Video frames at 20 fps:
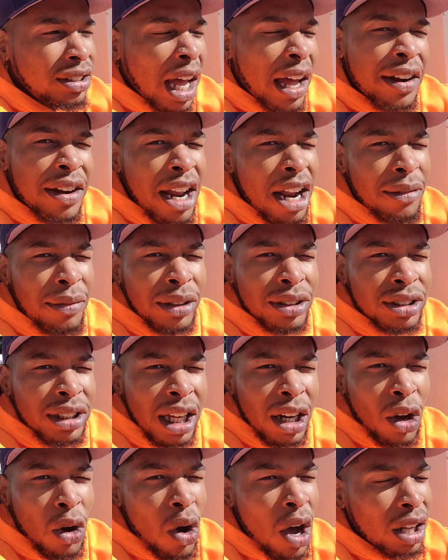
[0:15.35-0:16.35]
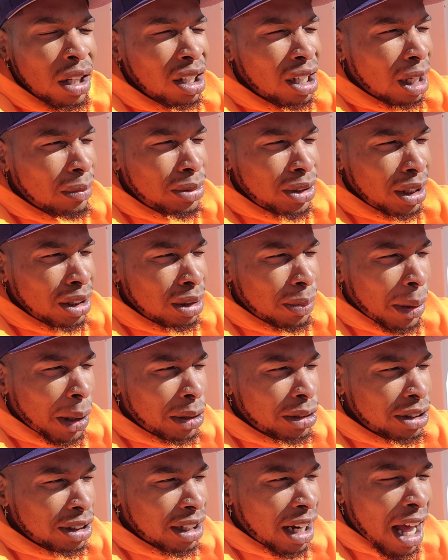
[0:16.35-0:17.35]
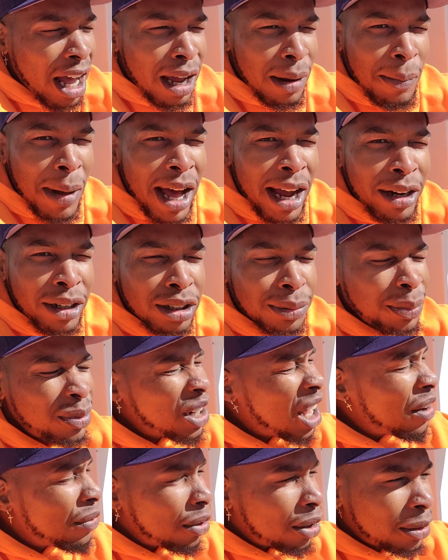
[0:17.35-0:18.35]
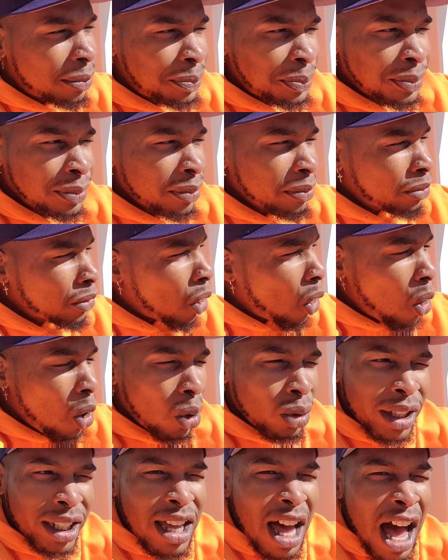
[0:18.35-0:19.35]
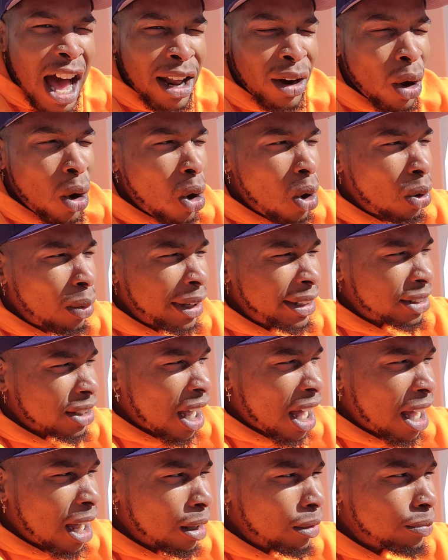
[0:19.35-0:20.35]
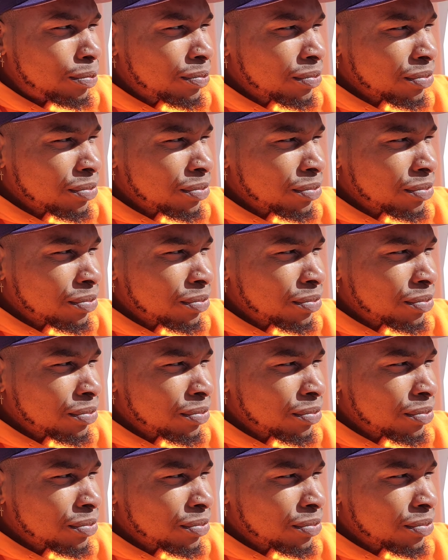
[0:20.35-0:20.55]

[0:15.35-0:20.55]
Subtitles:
I never said, oh, I look up to this person, I admire this. Never. Only God, always God.